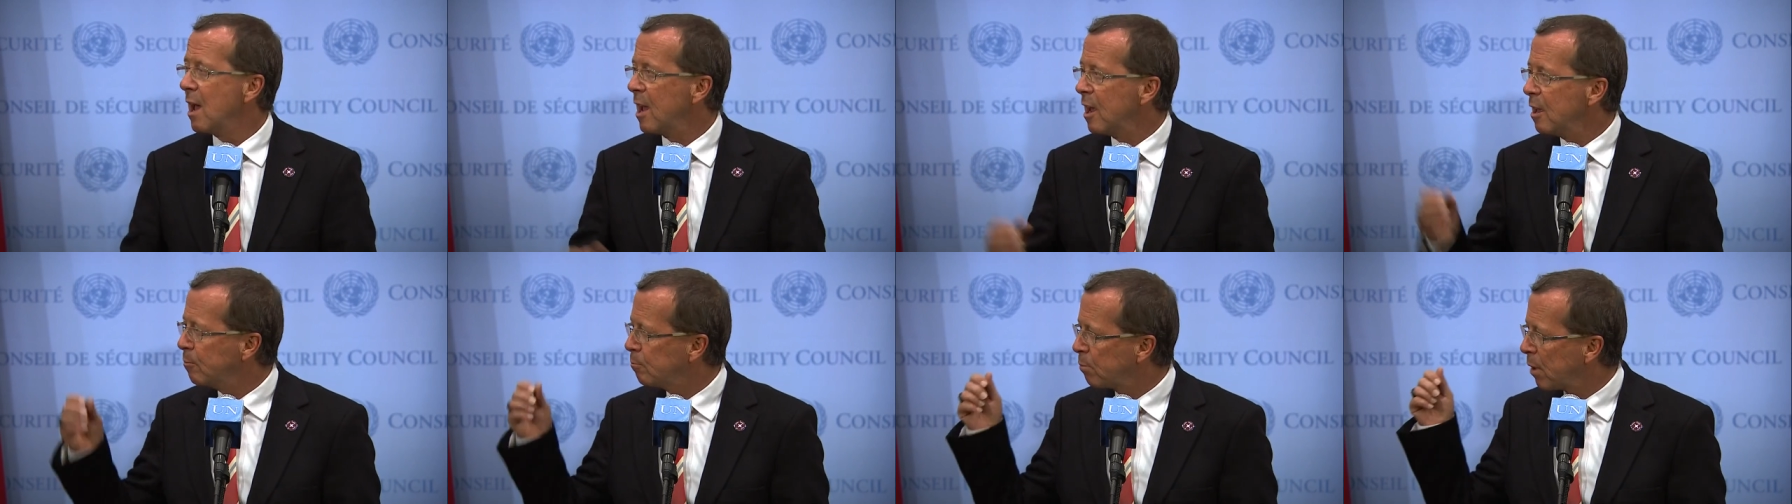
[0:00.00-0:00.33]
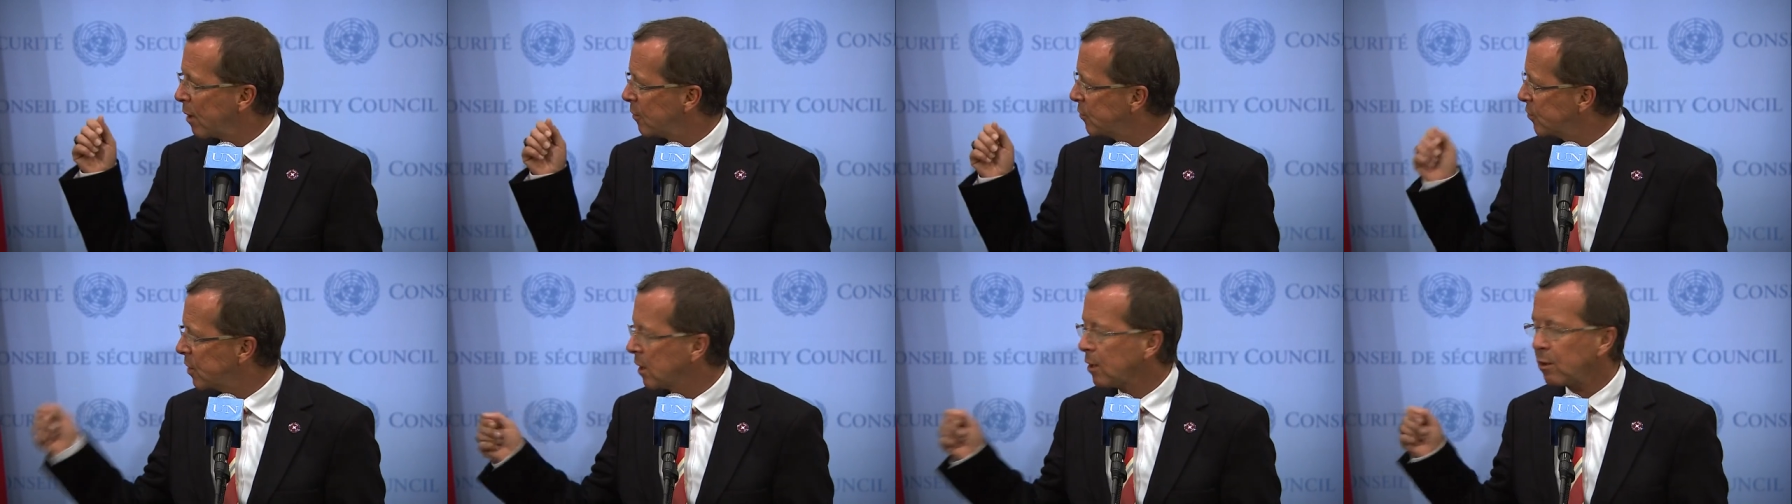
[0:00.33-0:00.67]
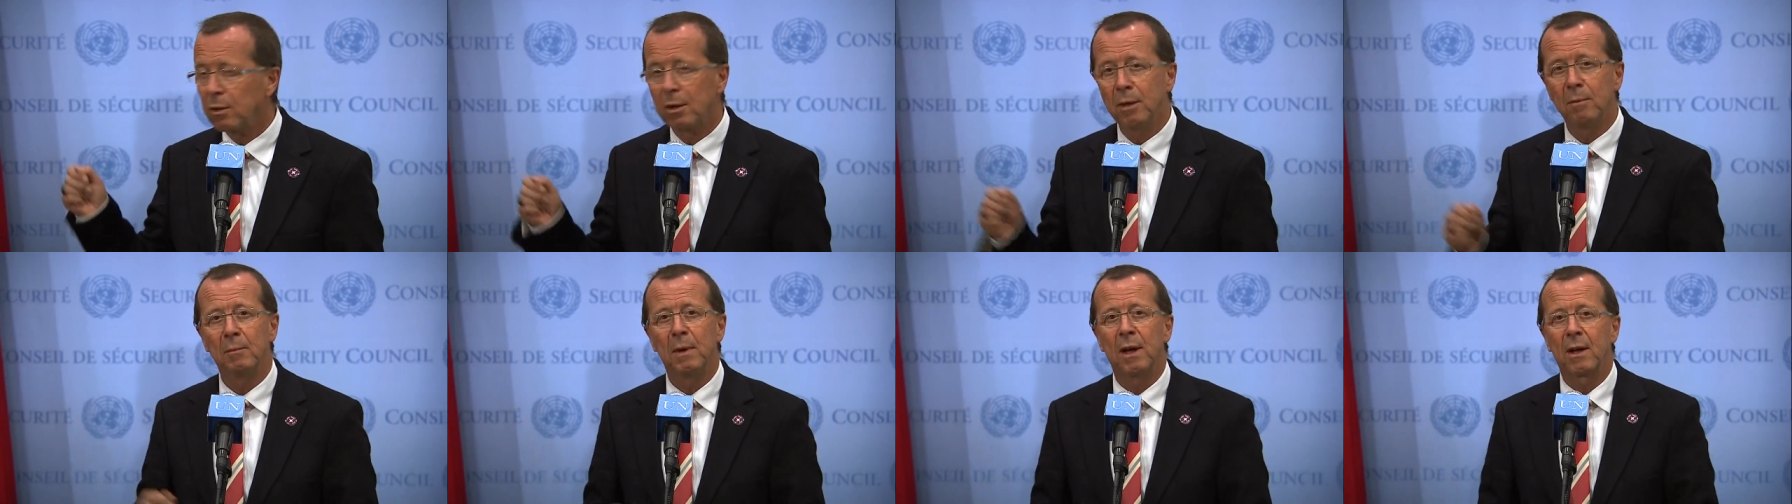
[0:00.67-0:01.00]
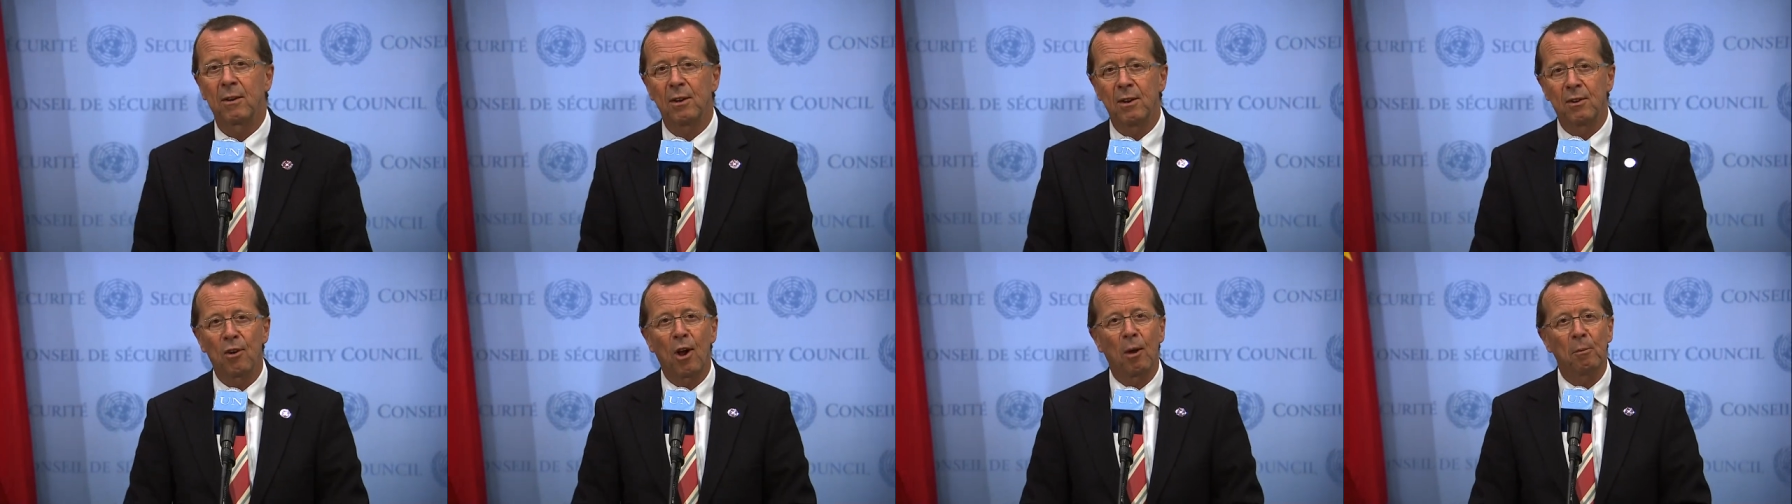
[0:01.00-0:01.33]
in particular
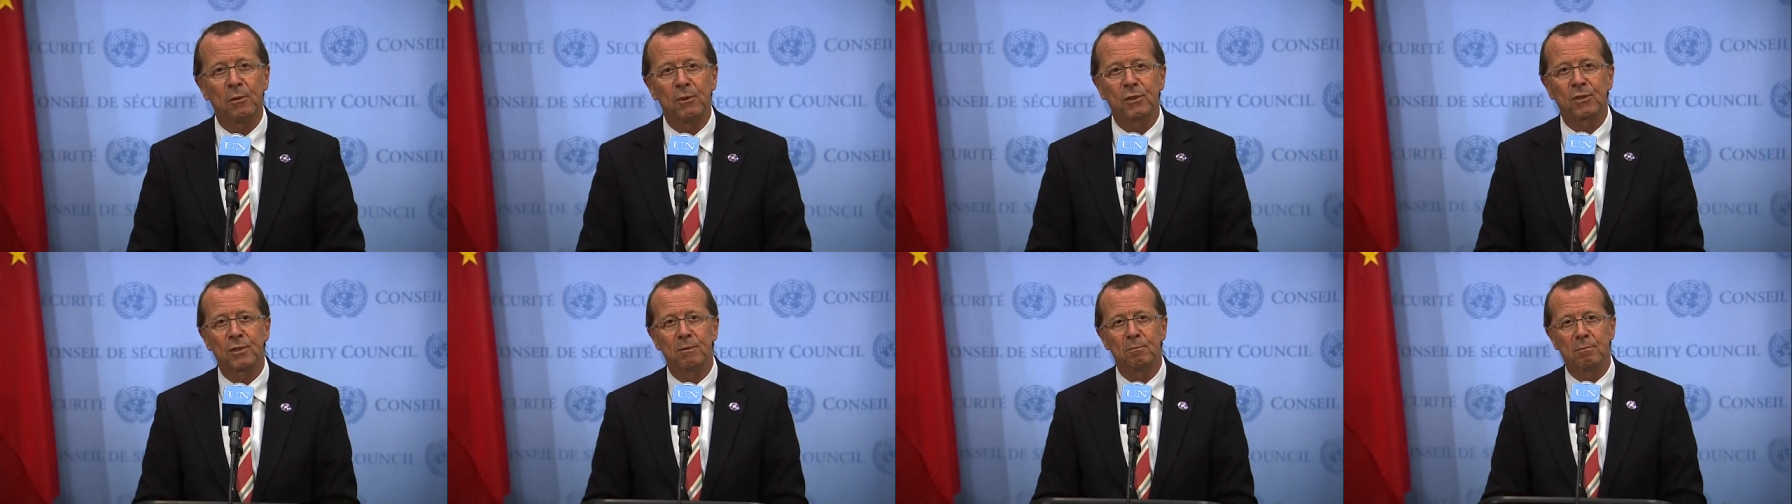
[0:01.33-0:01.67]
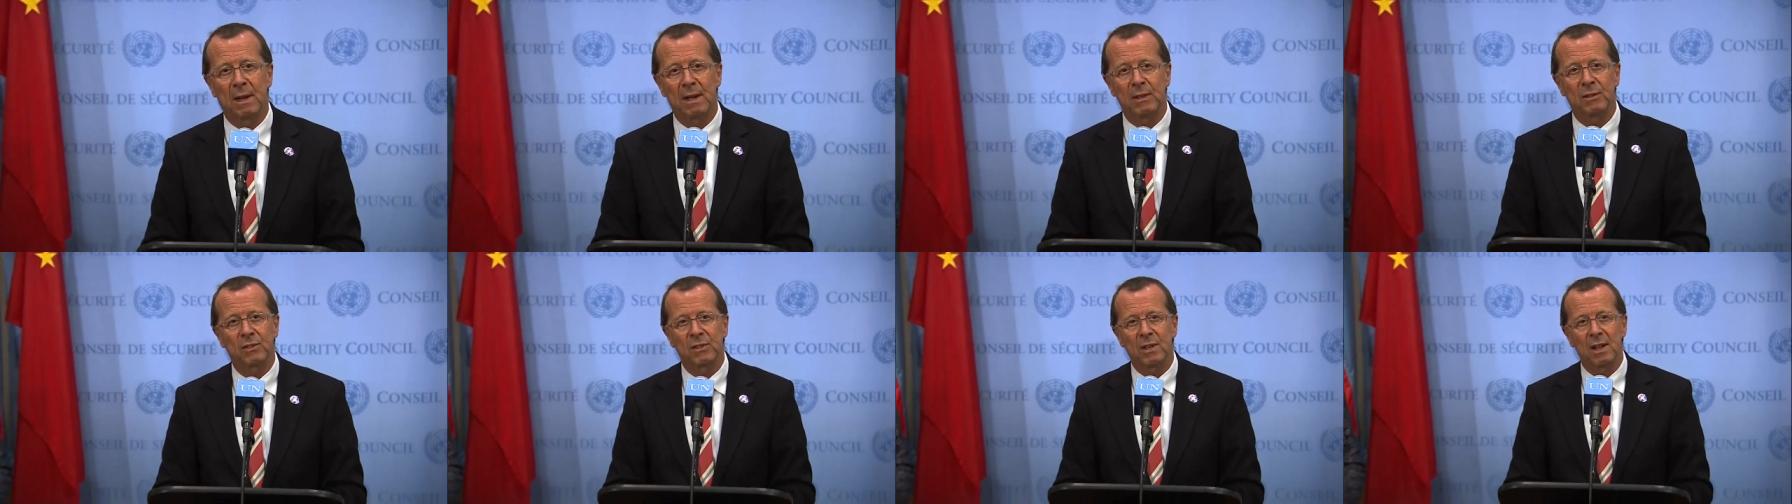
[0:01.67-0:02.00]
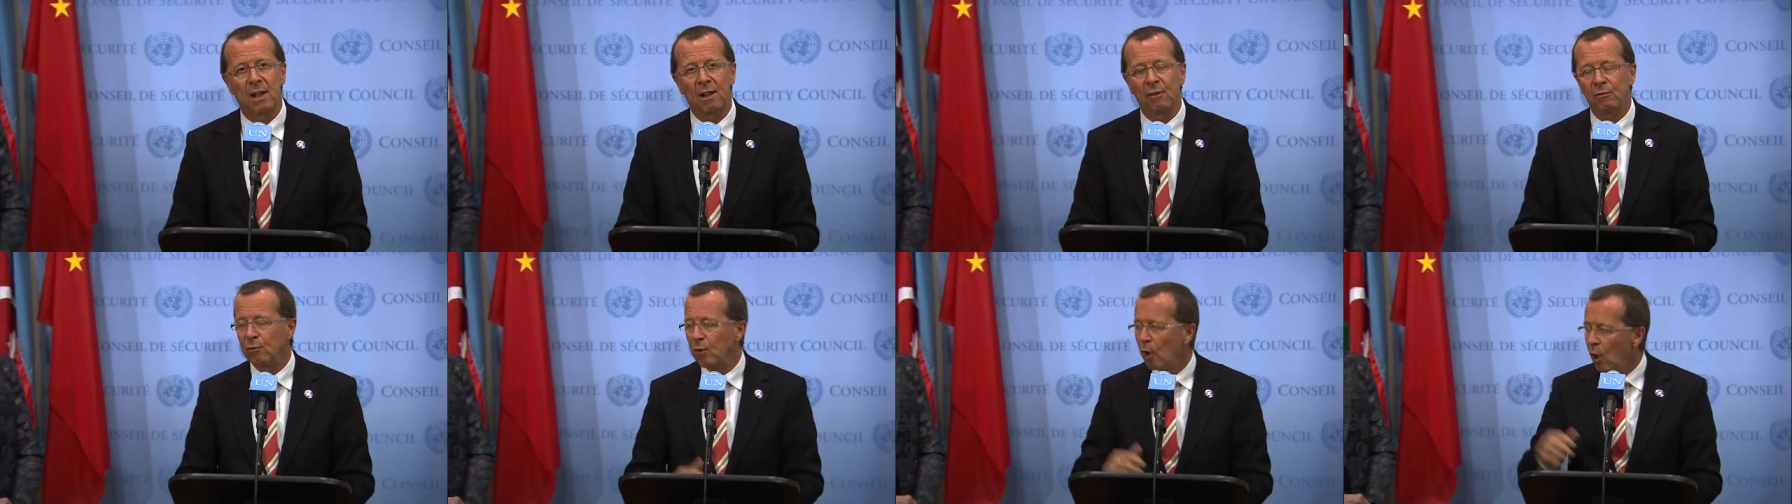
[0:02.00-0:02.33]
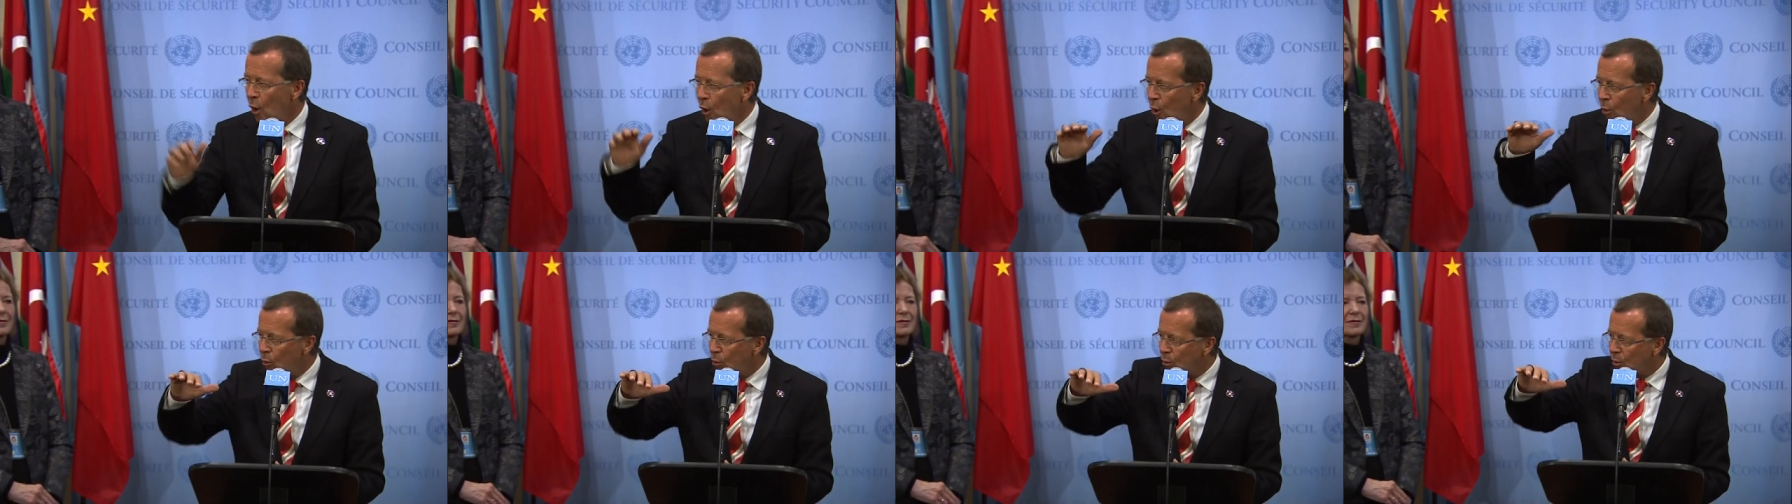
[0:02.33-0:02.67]
Mary Robinson myself,
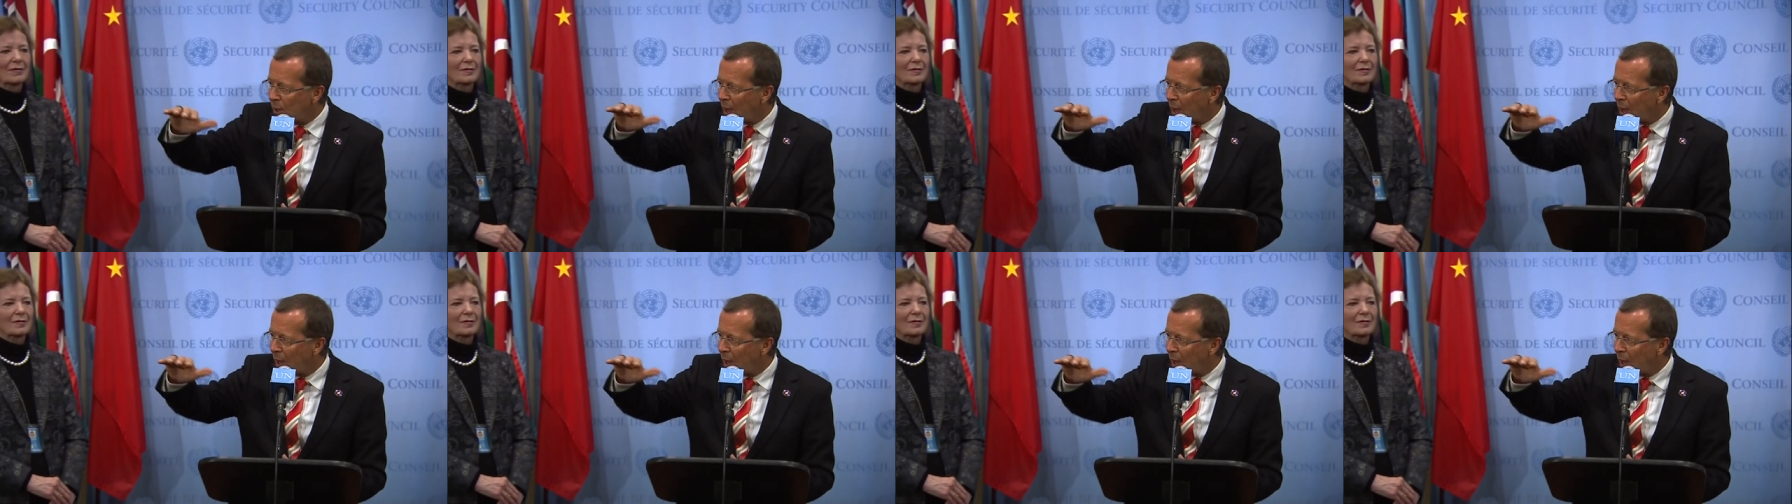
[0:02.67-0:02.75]
who